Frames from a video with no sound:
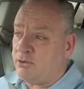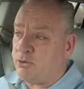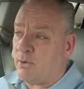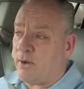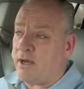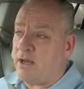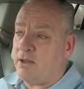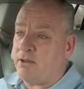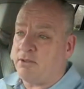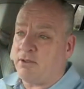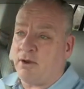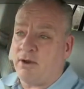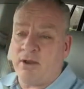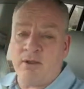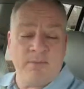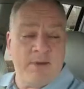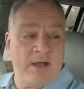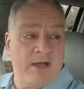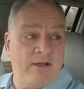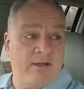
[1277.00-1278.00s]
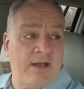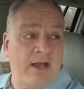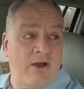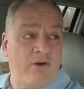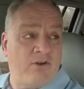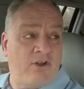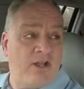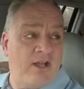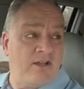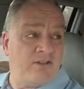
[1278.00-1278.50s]
to 30 mile an
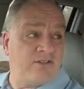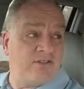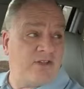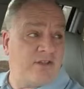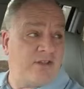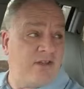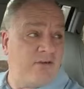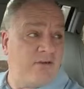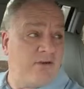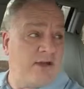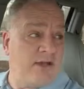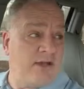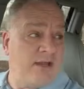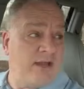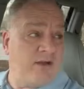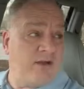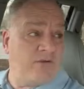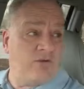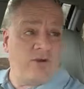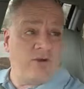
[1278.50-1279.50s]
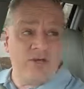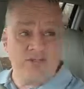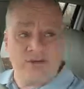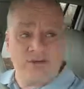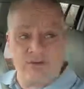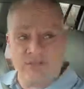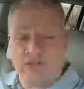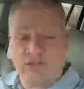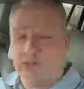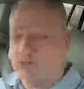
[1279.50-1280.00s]
hour gusts, I think, right
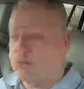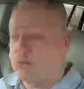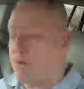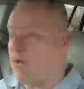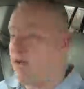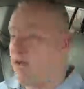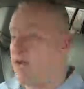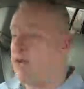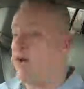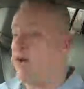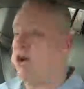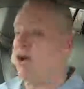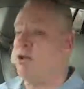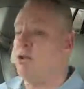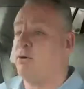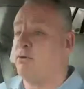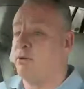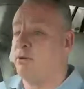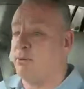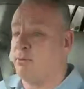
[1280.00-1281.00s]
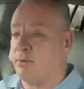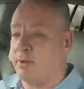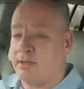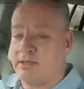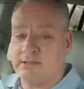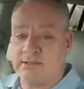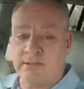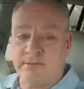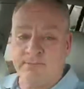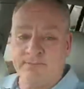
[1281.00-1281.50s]
now. Trees are swinging all
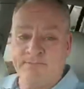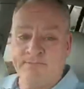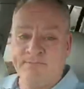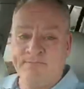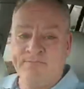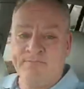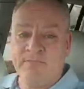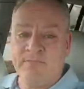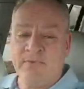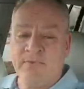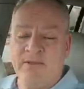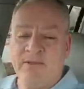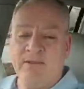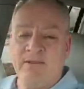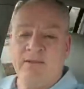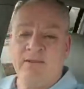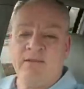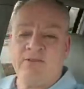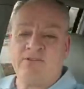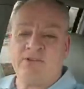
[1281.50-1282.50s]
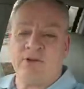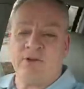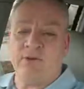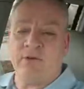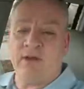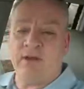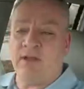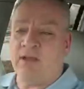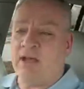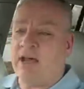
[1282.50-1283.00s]
over the place.
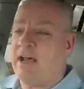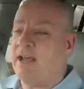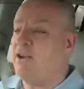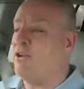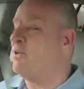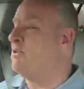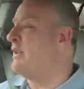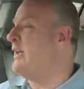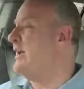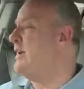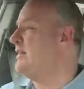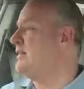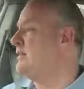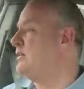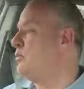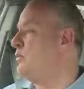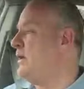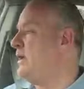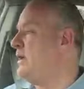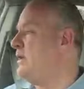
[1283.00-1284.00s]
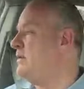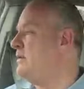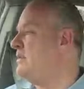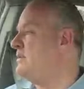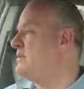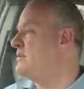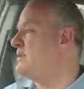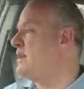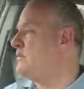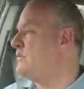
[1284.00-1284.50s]
So I don't like the
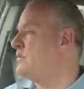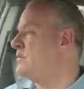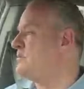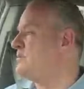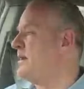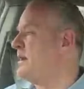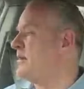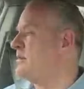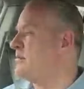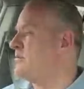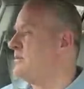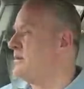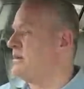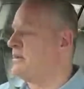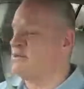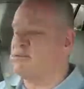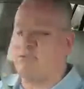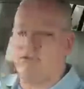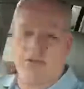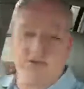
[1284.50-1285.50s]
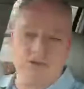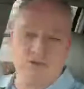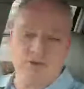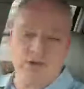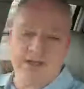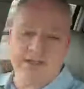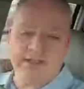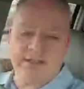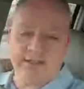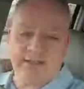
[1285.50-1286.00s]
wind in some respects because of all the
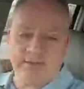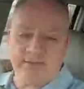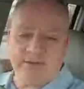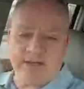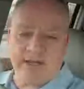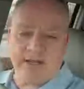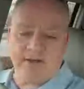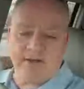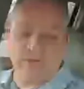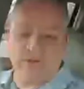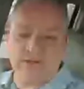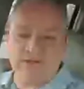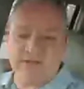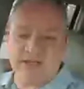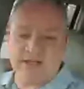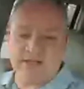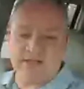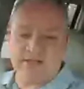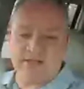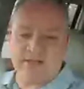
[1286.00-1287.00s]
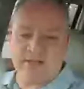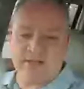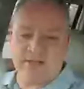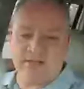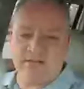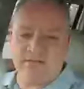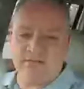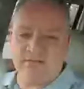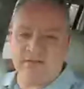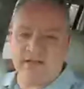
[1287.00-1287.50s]
trees that come down, because that's
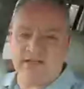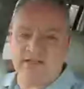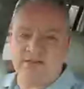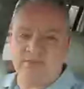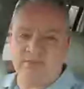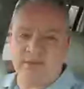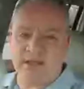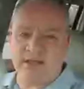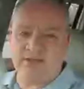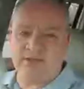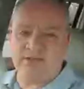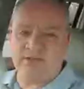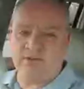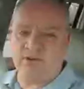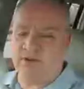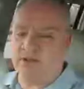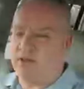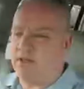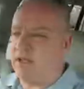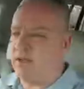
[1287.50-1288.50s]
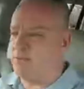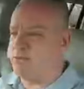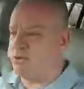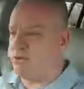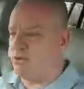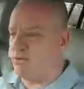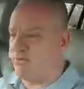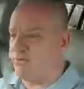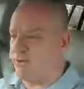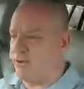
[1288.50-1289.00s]
a mess. Tree claims are
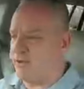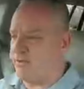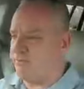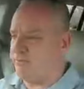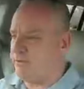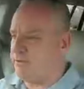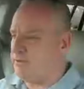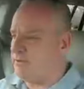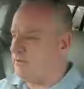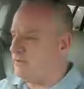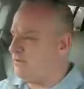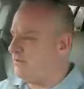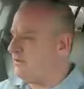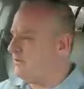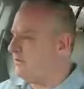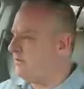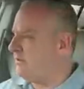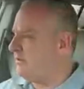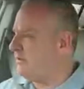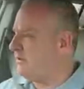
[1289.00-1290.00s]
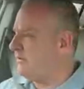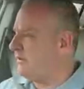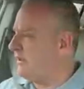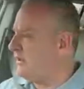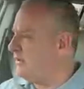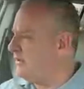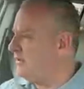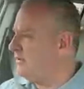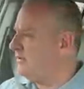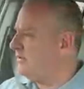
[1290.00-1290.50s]
no fun.
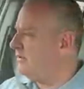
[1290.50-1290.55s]
They